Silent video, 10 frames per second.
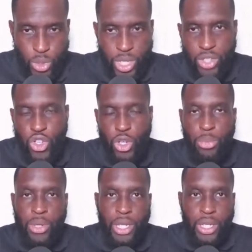
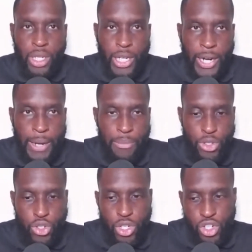reinterpret
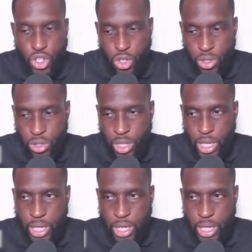um, the traditional